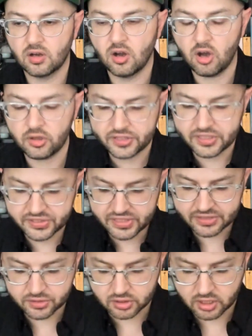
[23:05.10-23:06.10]
all these
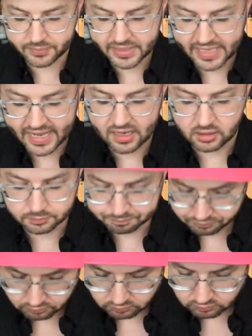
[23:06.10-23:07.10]
things are coming out
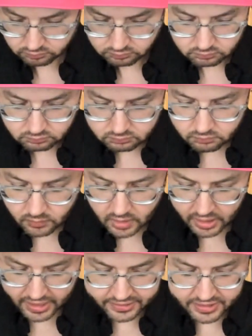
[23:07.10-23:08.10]

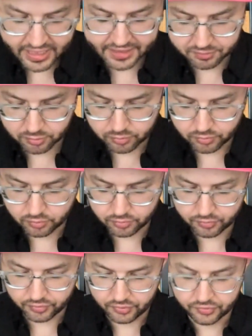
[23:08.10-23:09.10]
and yet
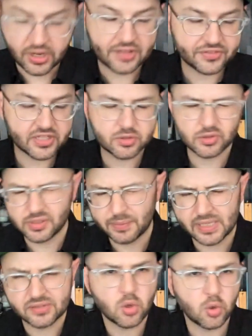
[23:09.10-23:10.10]
nothing's really
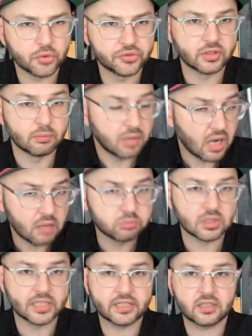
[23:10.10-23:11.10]
being told to the
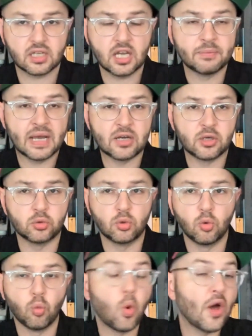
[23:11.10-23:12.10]
public about
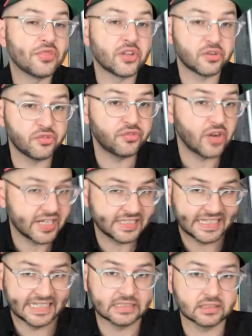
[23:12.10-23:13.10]
what they're
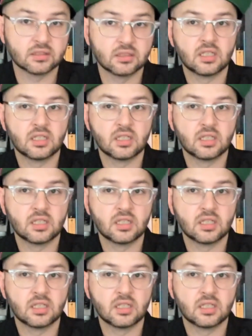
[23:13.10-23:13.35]
finding.